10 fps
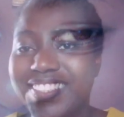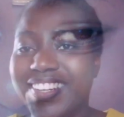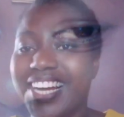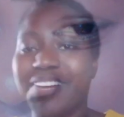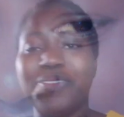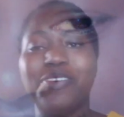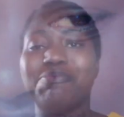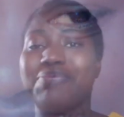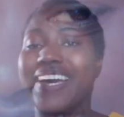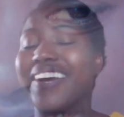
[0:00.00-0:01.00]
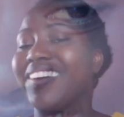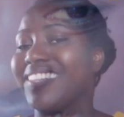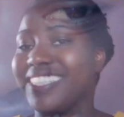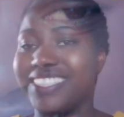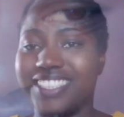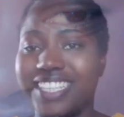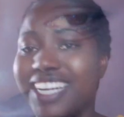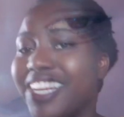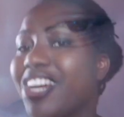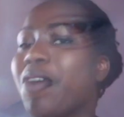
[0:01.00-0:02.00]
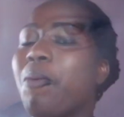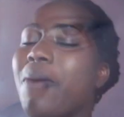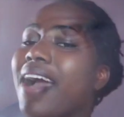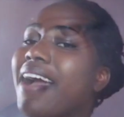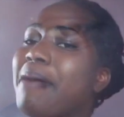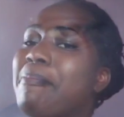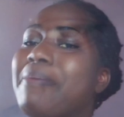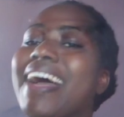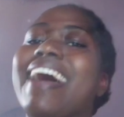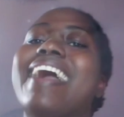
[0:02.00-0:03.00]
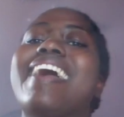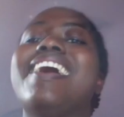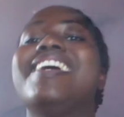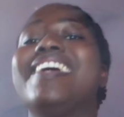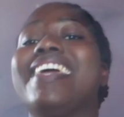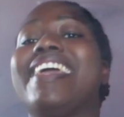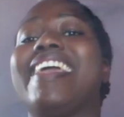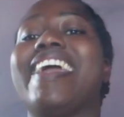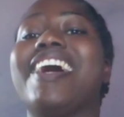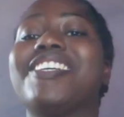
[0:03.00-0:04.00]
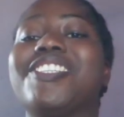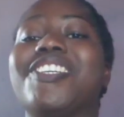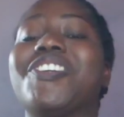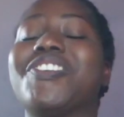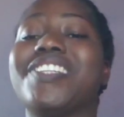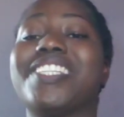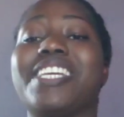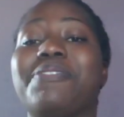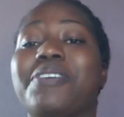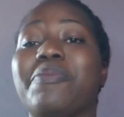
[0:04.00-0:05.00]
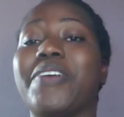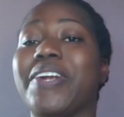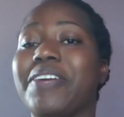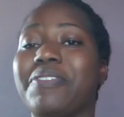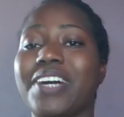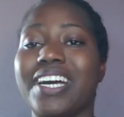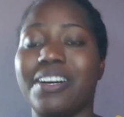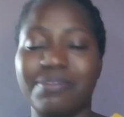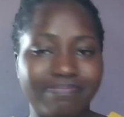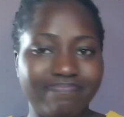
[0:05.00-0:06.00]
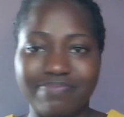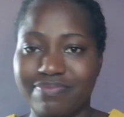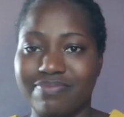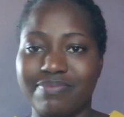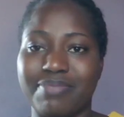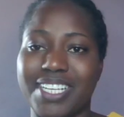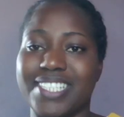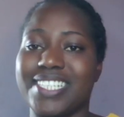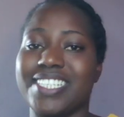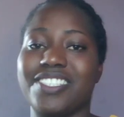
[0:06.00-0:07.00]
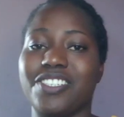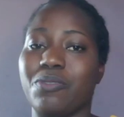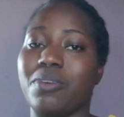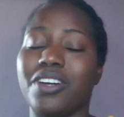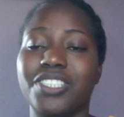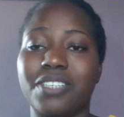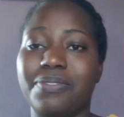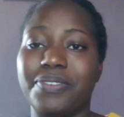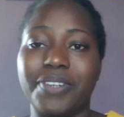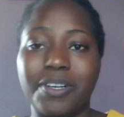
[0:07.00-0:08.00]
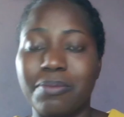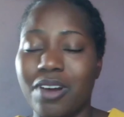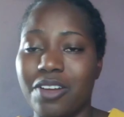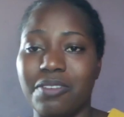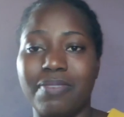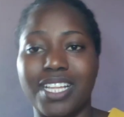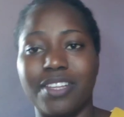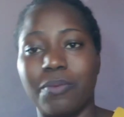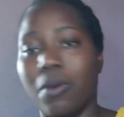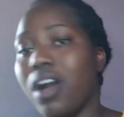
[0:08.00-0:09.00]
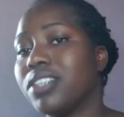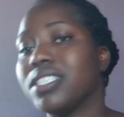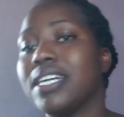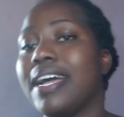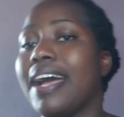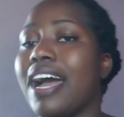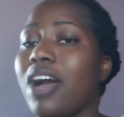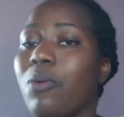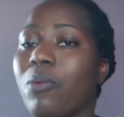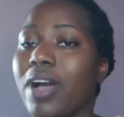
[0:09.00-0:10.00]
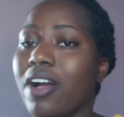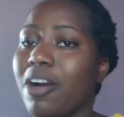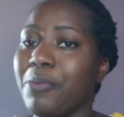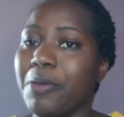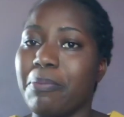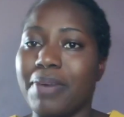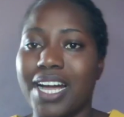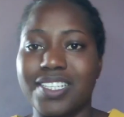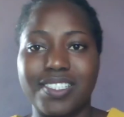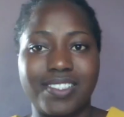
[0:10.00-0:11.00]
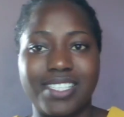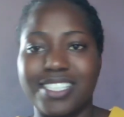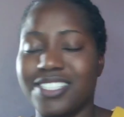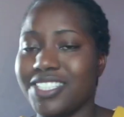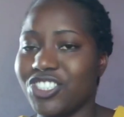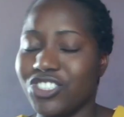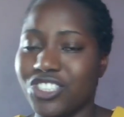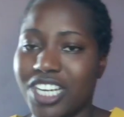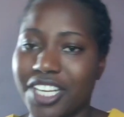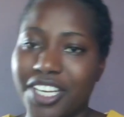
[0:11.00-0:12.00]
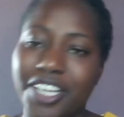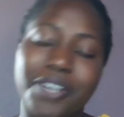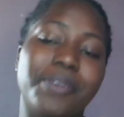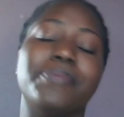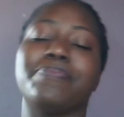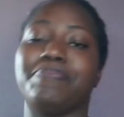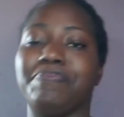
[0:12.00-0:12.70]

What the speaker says: to have you back on this channel. Welcome back. Yeah, so good day from wherever places you're watching from all over the world. I welcome you back to this channel.